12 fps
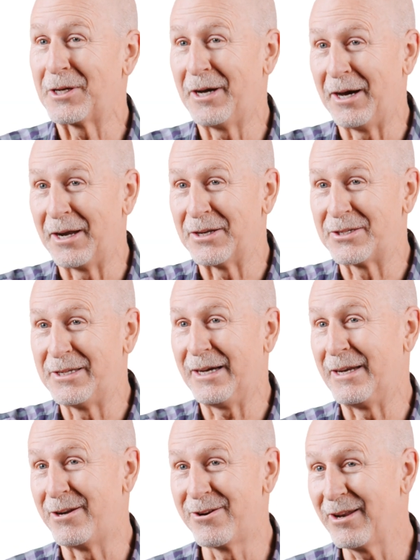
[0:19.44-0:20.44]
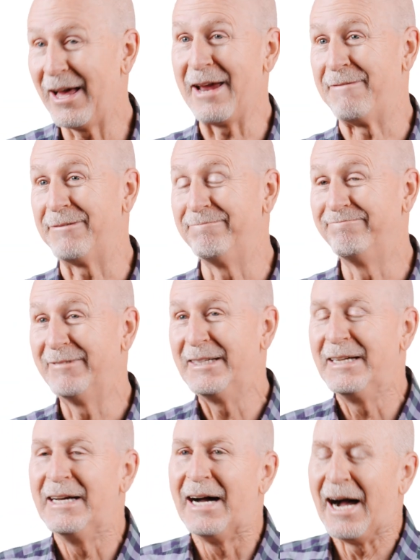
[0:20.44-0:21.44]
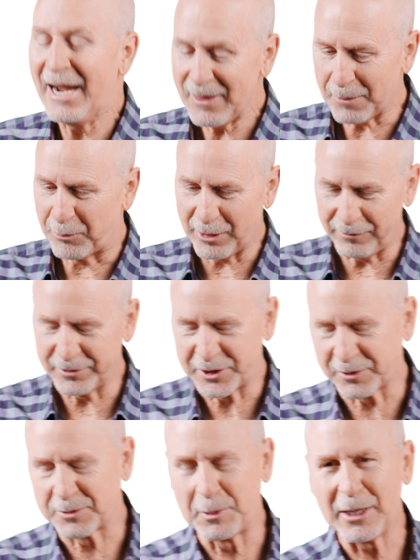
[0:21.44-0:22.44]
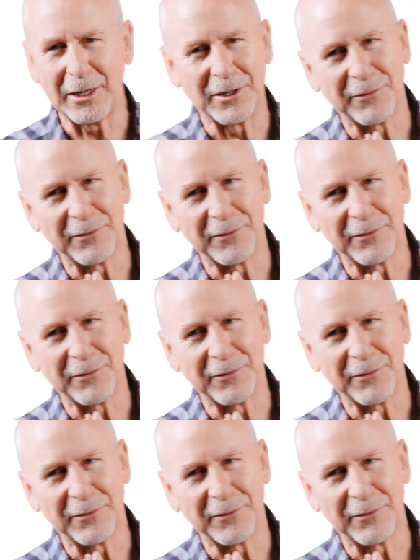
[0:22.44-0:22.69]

God has done in your life. I had the privilege of speaking to